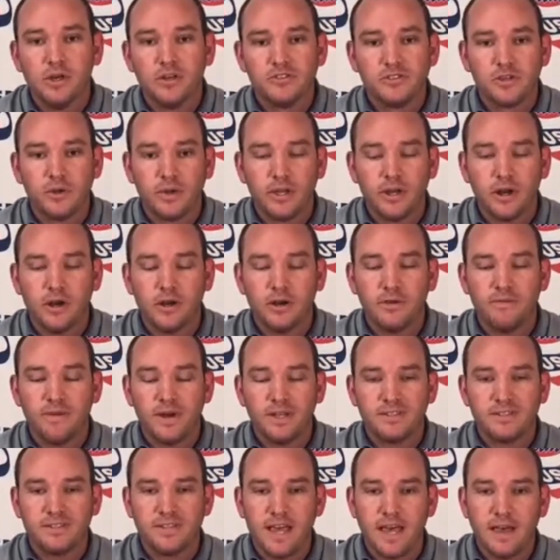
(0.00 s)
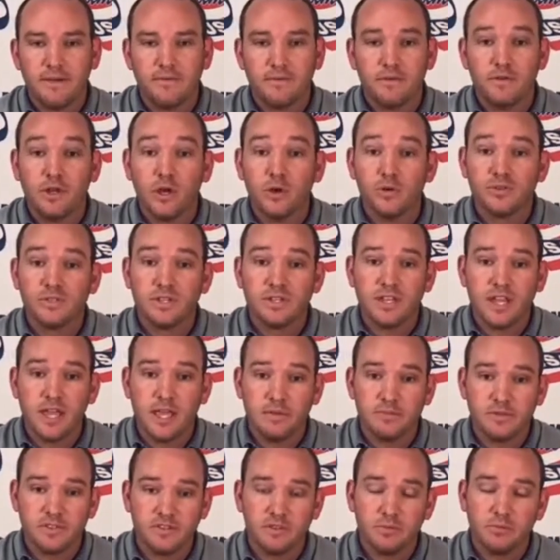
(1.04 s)
so that our event staff knows the
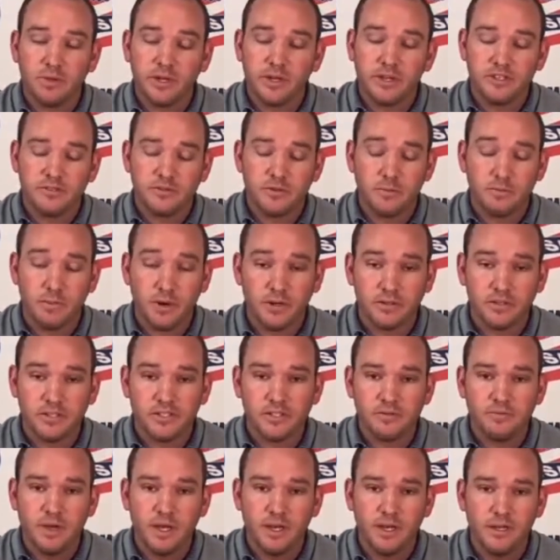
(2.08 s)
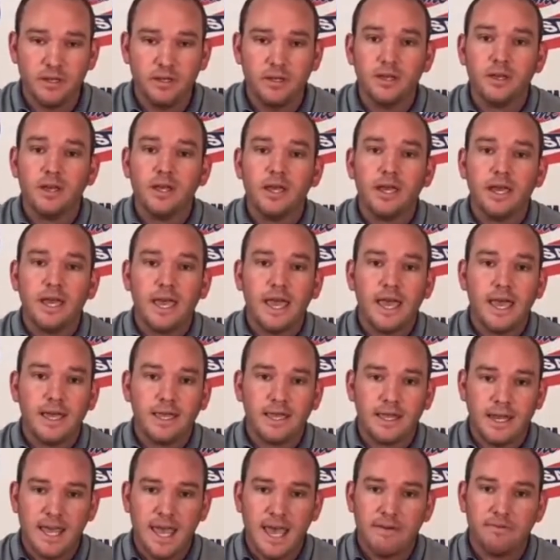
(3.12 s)
names of the players participating and
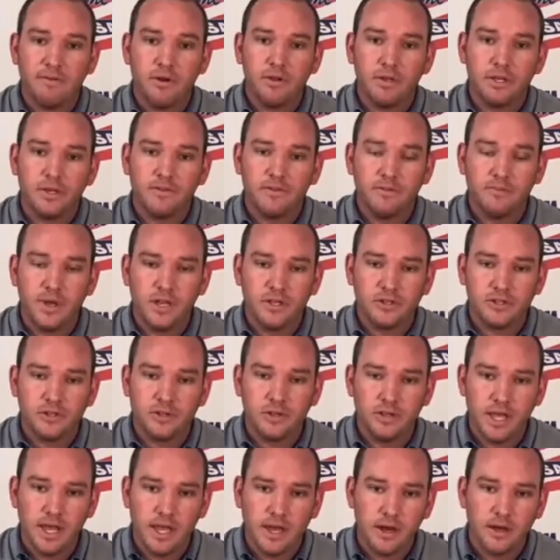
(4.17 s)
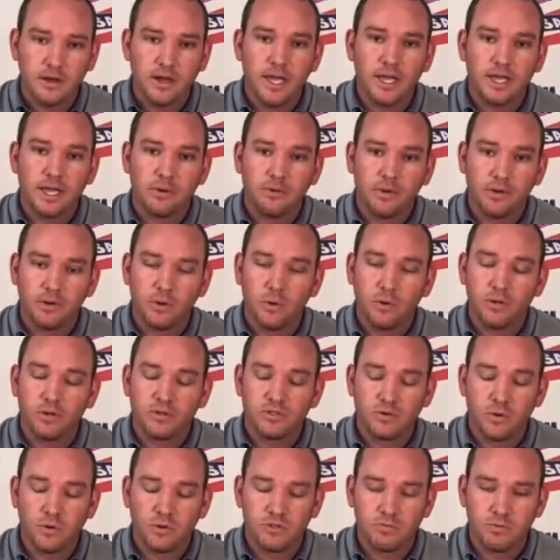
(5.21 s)
can have all the information there and can record the
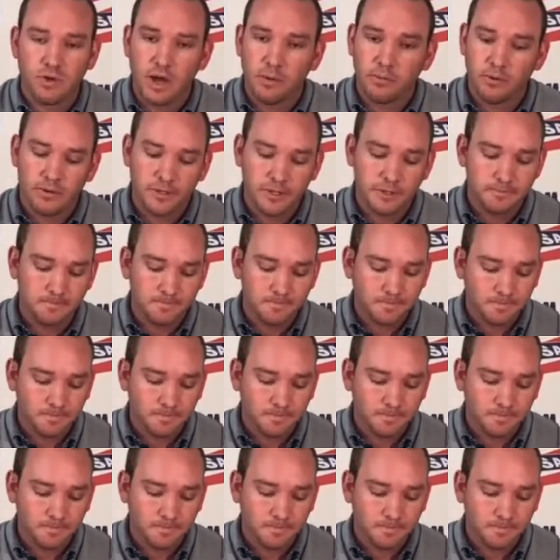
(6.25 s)
scores properly.